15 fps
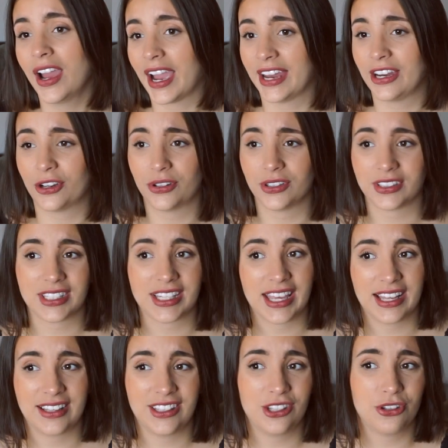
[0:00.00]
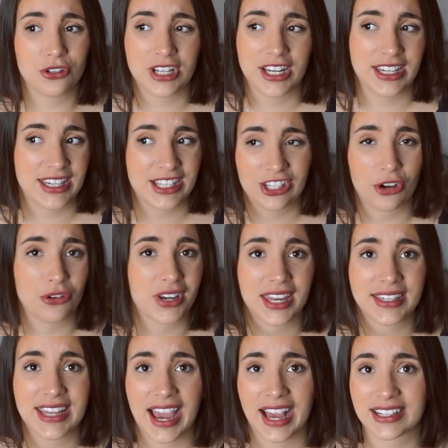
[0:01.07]
I usually don't
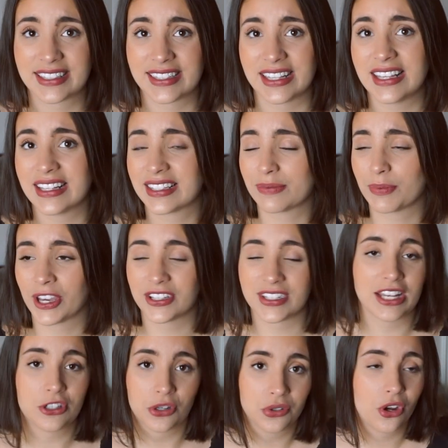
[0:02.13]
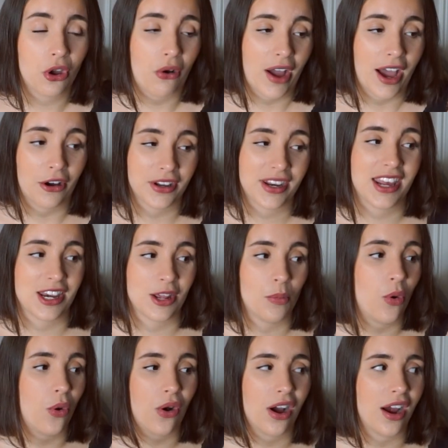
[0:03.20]
get taxis because I don't go out
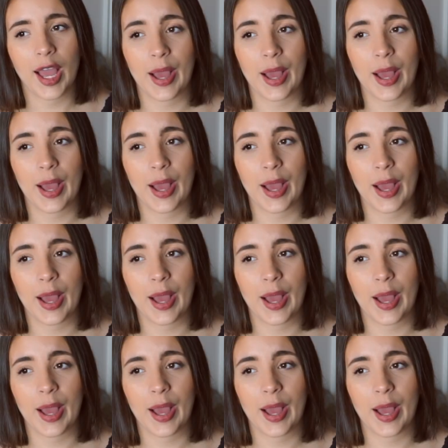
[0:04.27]
anymore.